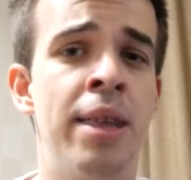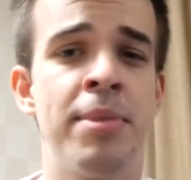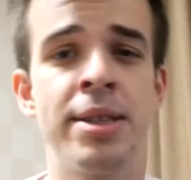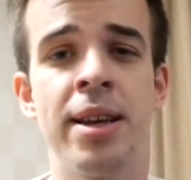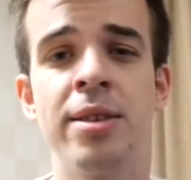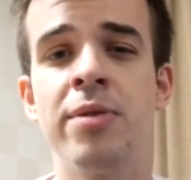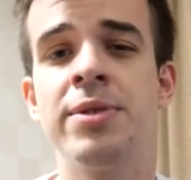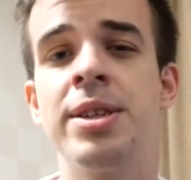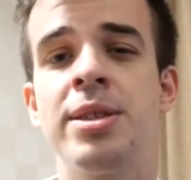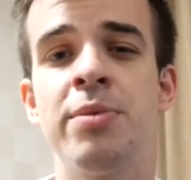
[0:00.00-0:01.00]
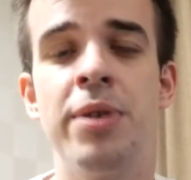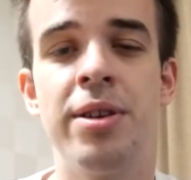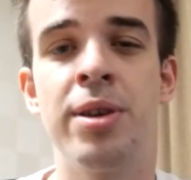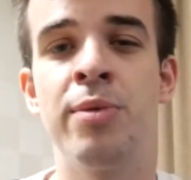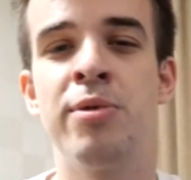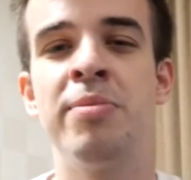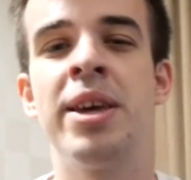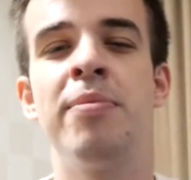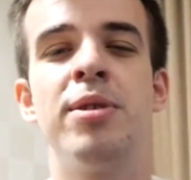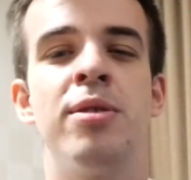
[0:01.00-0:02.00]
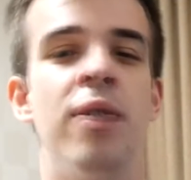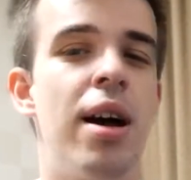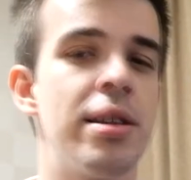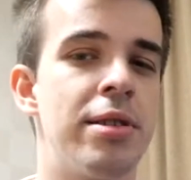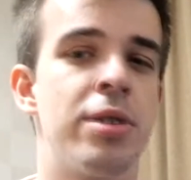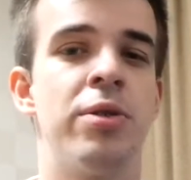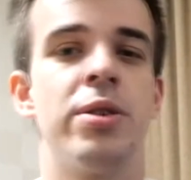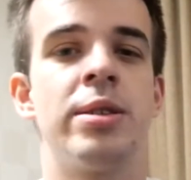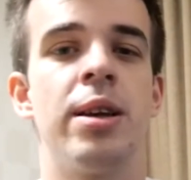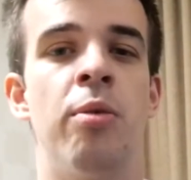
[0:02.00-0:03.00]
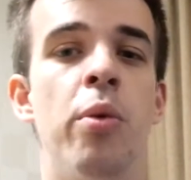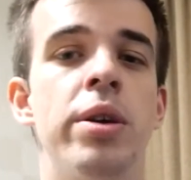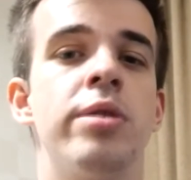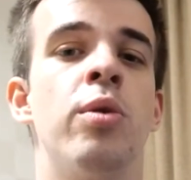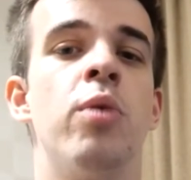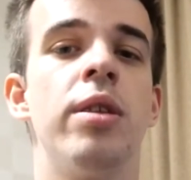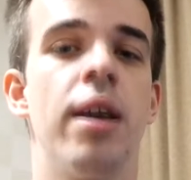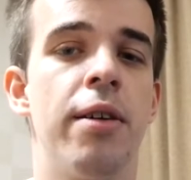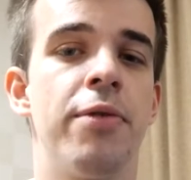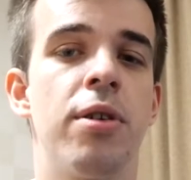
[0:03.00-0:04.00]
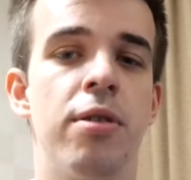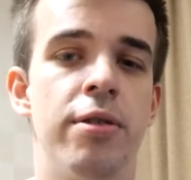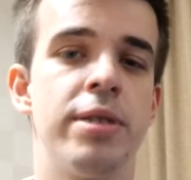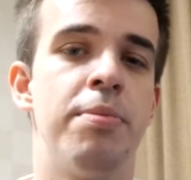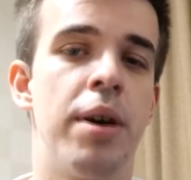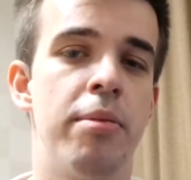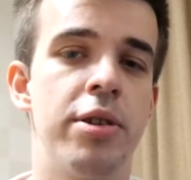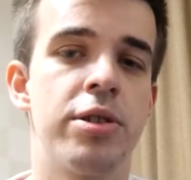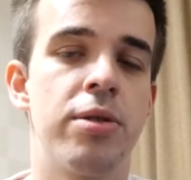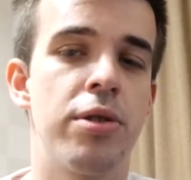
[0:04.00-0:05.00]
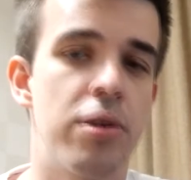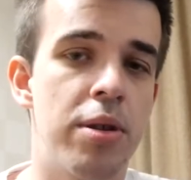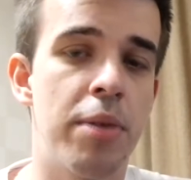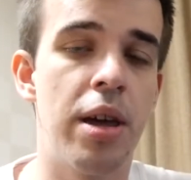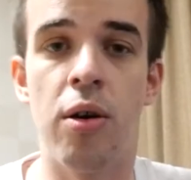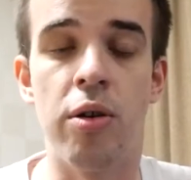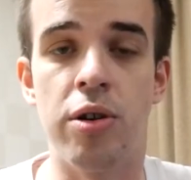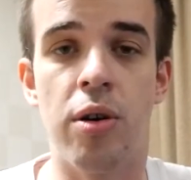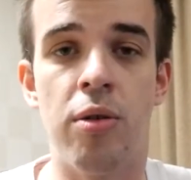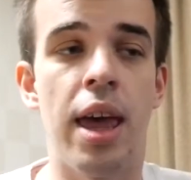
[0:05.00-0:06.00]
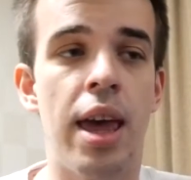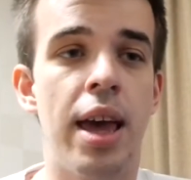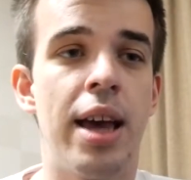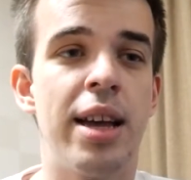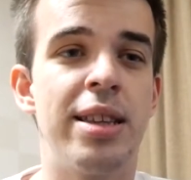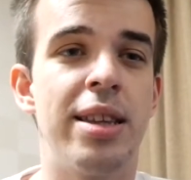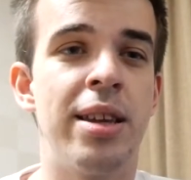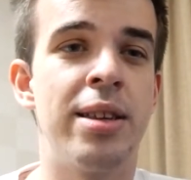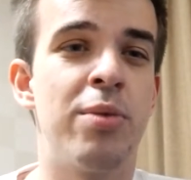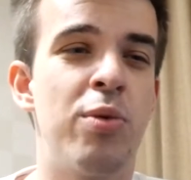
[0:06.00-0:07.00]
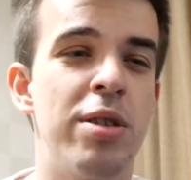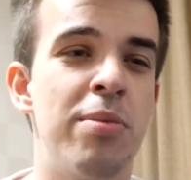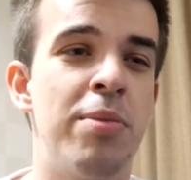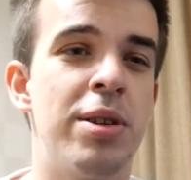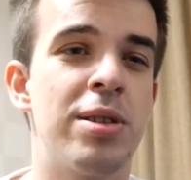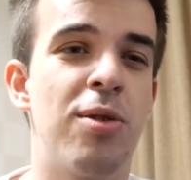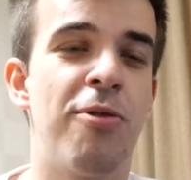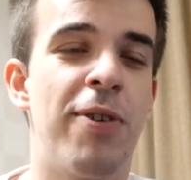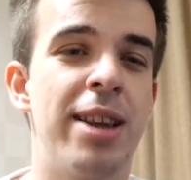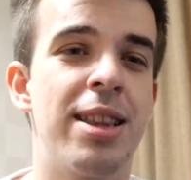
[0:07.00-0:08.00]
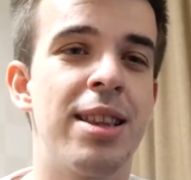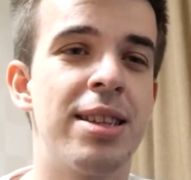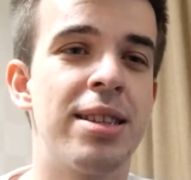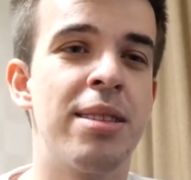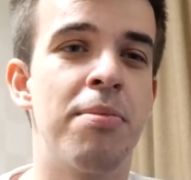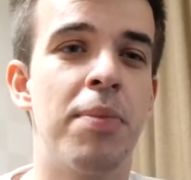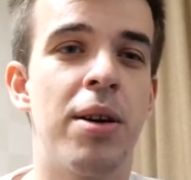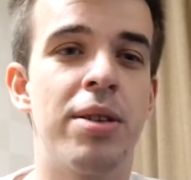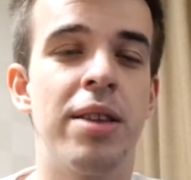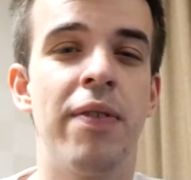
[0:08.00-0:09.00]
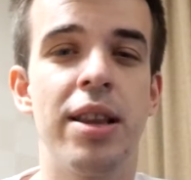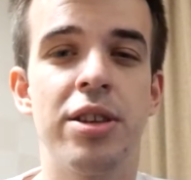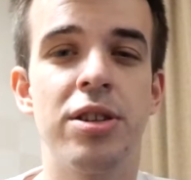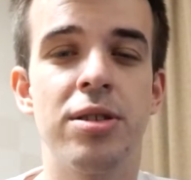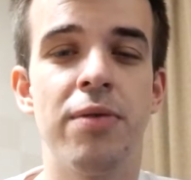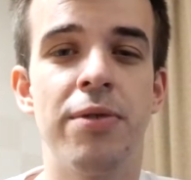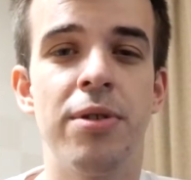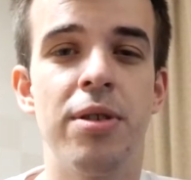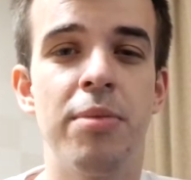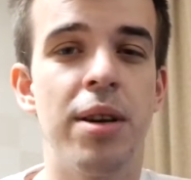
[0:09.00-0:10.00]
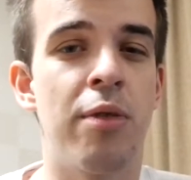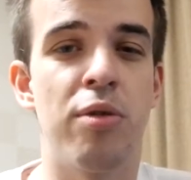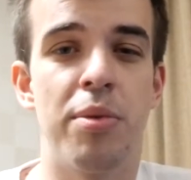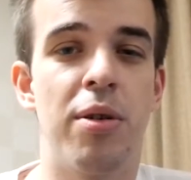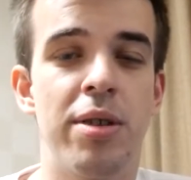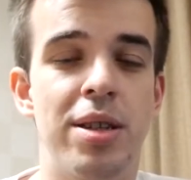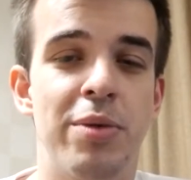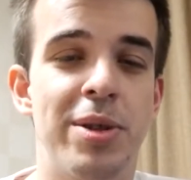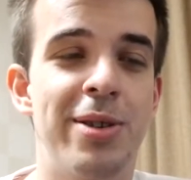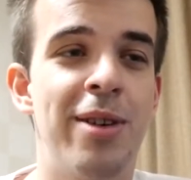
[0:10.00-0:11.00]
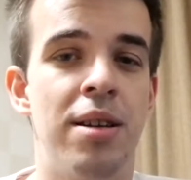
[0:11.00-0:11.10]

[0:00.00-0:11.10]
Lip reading: By the end of this video you will be able to answer to yourself whether you want to have your course published on Udemy or no. And it wouldn't be so fun and listen about advantages of Udemy, I will be honest with you,